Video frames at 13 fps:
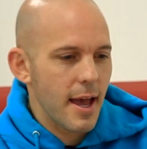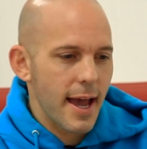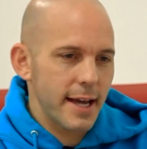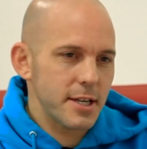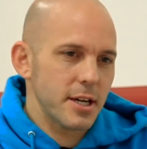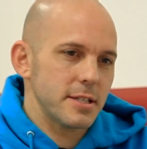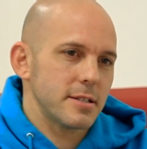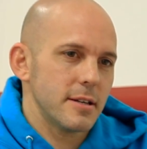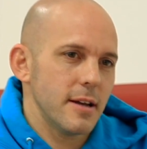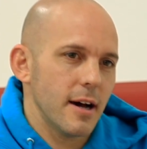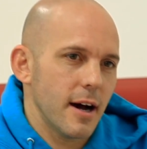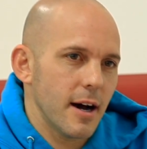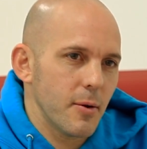hey, Jason,
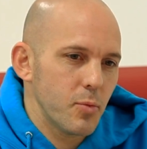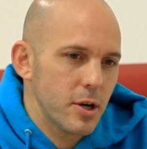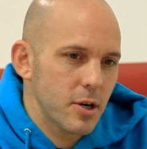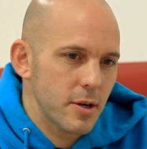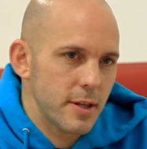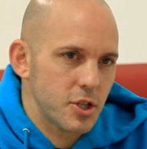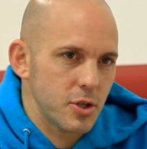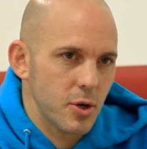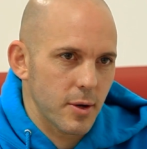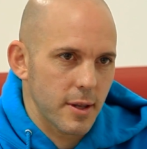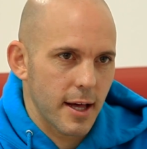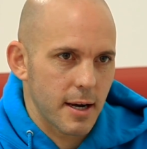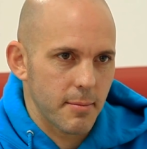we heard that you
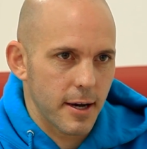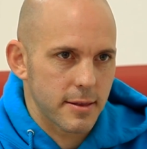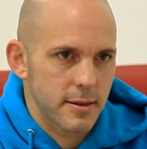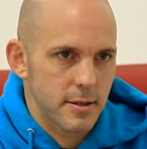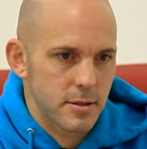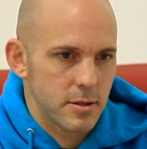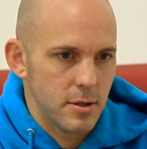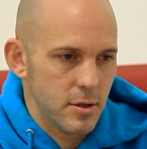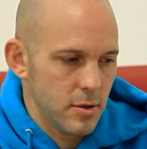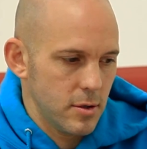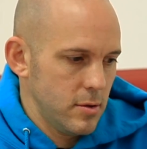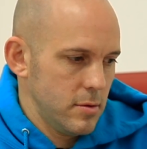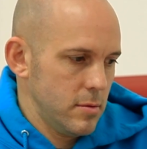know a lot about this
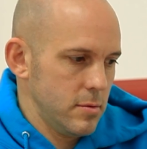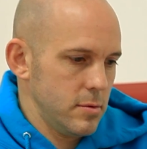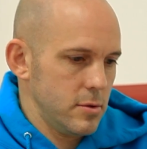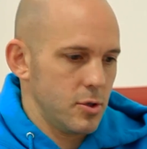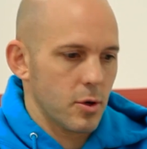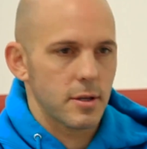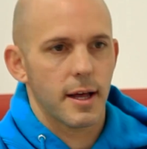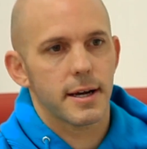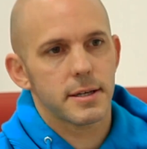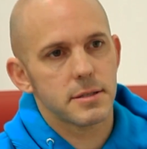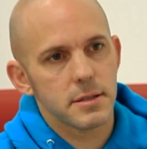new door lock